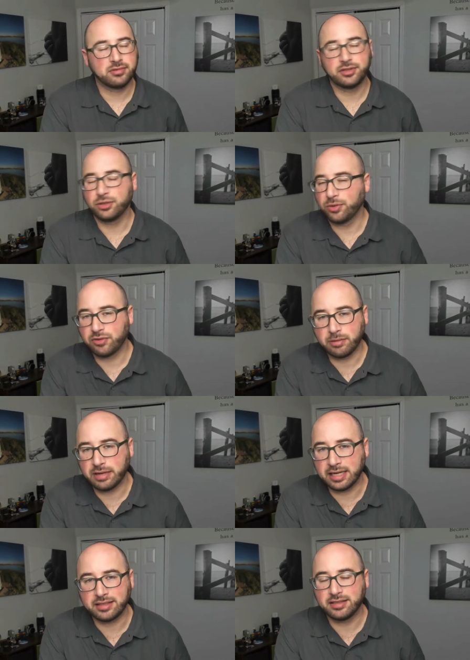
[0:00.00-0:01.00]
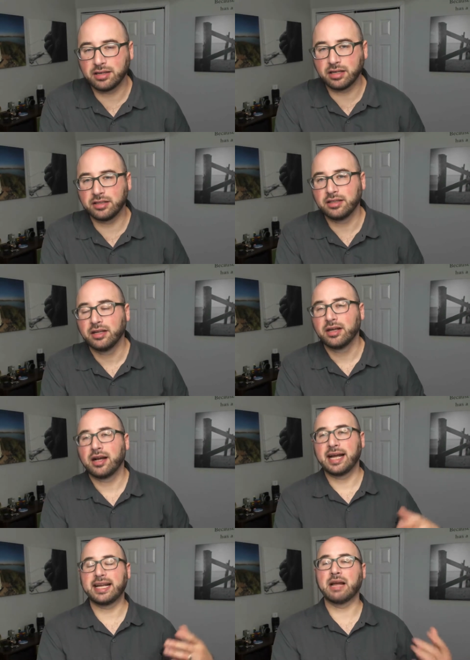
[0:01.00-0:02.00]
Two, three minutes done.
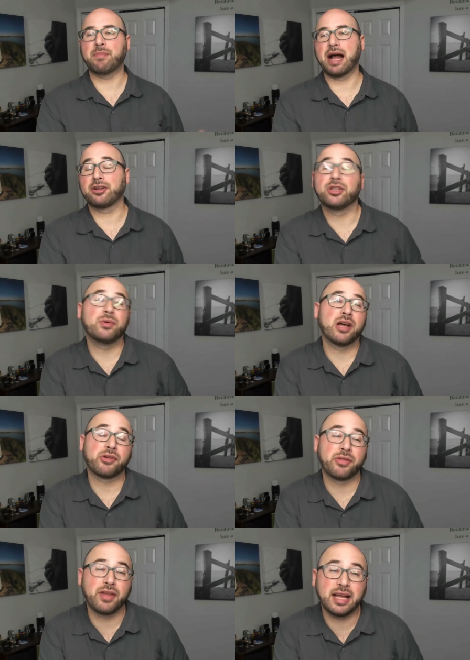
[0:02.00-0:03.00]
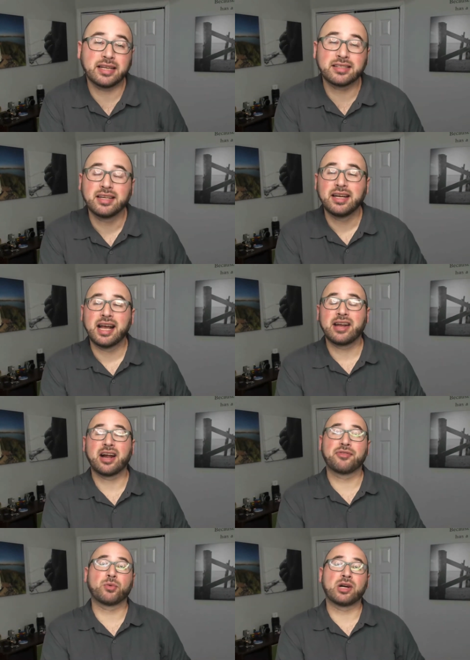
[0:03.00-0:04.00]
I can get back to doing other things and
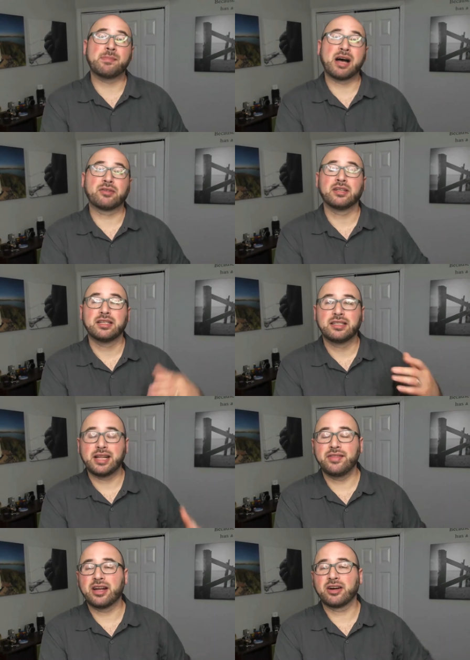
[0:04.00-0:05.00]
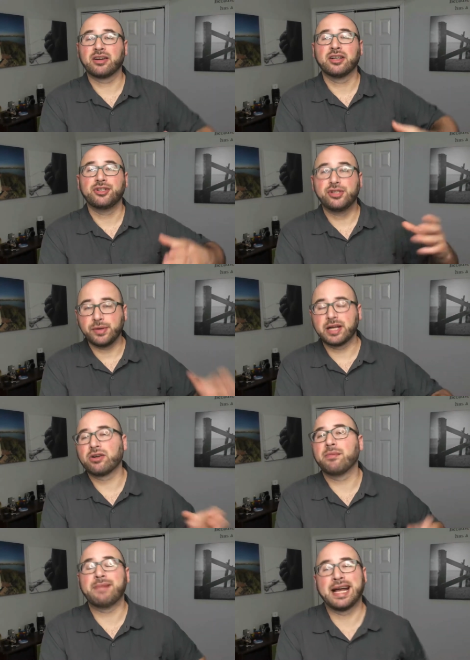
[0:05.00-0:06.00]
not to worry about sitting there doing it
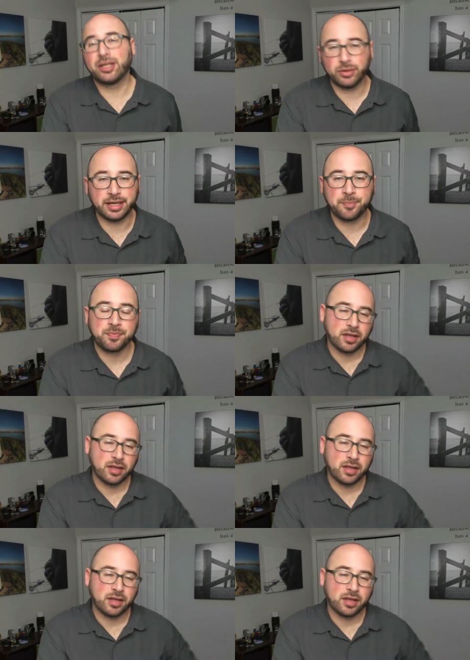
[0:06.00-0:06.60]
all manually.